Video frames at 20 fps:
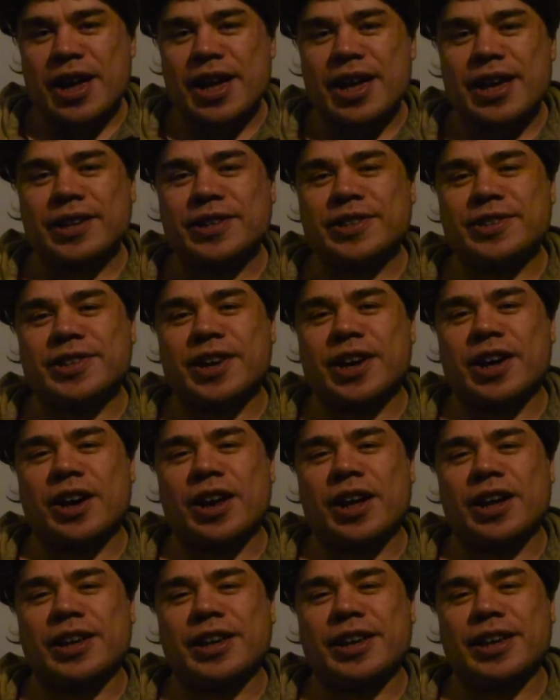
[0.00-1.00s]
It's kind of
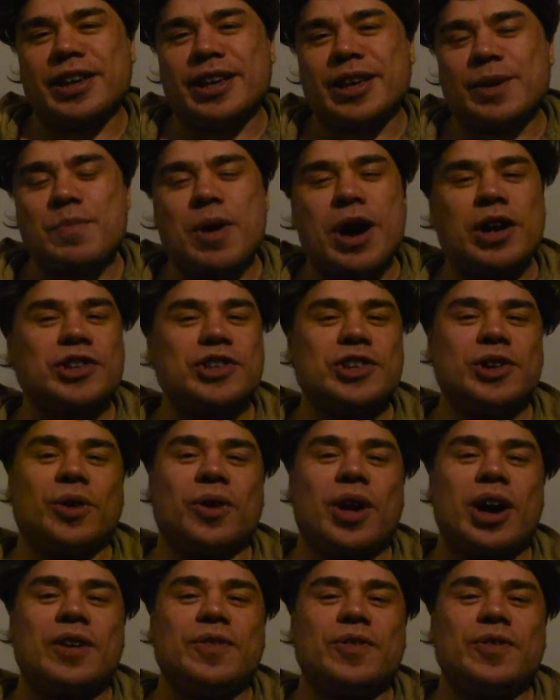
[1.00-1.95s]
like imagine your life.